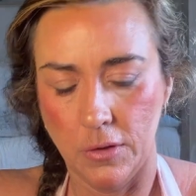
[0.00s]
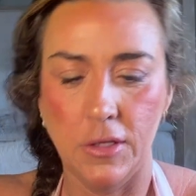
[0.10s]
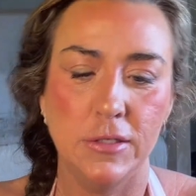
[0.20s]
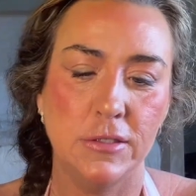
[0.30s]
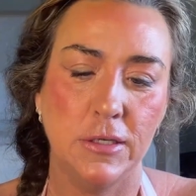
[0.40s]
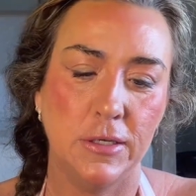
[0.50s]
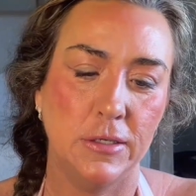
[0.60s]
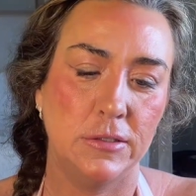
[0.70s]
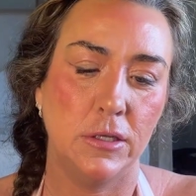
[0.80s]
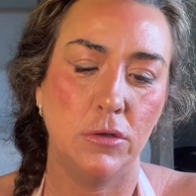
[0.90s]
This
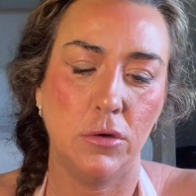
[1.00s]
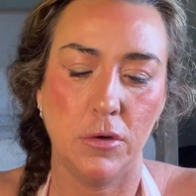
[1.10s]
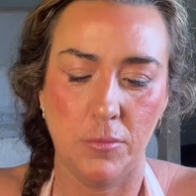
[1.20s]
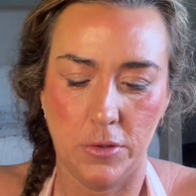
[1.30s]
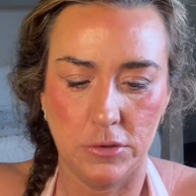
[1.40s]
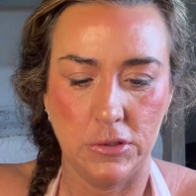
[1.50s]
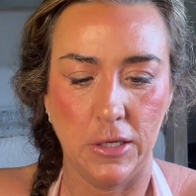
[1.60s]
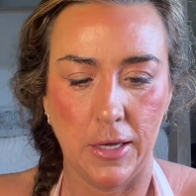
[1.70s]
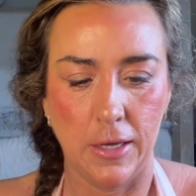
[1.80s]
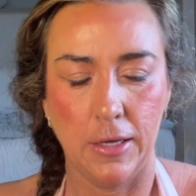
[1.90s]
is the Laura
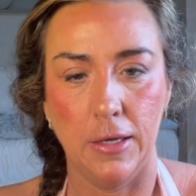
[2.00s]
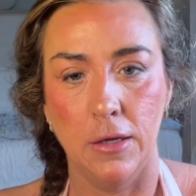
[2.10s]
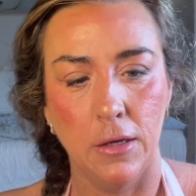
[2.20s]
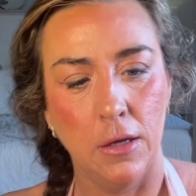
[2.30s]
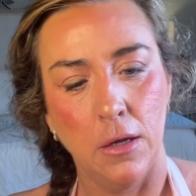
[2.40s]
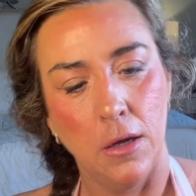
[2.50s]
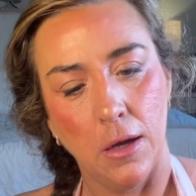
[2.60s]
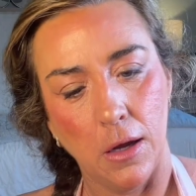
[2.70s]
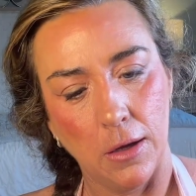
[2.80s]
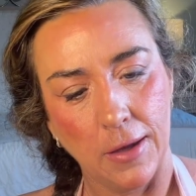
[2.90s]
Mercier
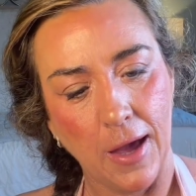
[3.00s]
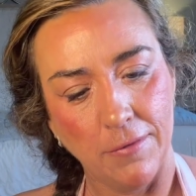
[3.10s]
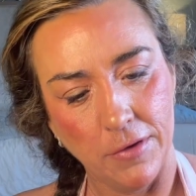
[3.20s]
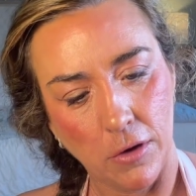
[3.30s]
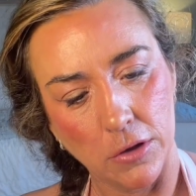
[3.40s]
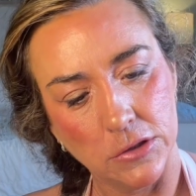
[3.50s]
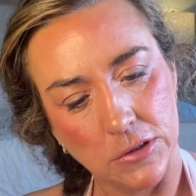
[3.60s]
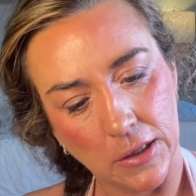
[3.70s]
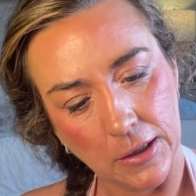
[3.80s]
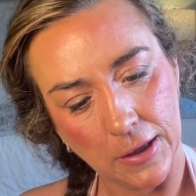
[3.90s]
Caviar
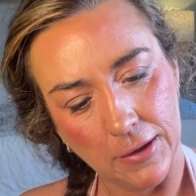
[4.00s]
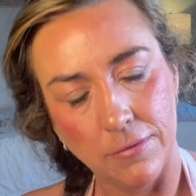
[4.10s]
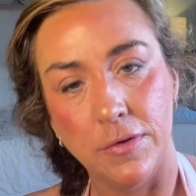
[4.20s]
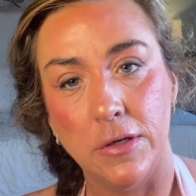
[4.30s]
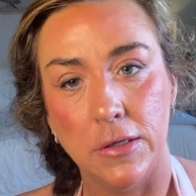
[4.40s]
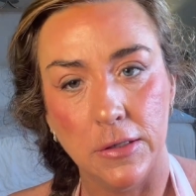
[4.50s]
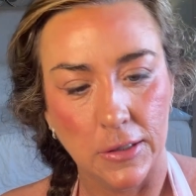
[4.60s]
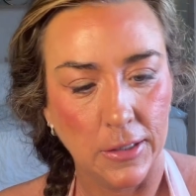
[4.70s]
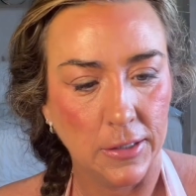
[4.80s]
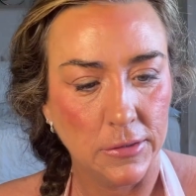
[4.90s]
Stick in Vanilla
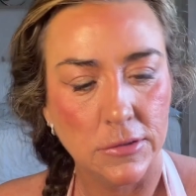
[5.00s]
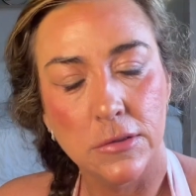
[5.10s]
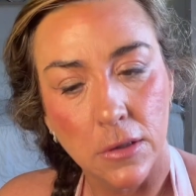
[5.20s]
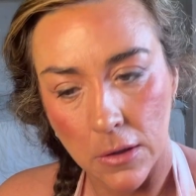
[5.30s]
Kiss.